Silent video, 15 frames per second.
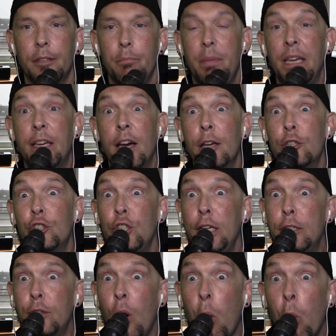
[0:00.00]
Because
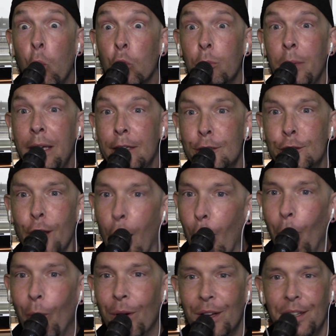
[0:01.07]
she told me
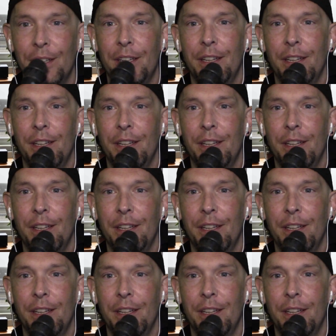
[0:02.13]
so.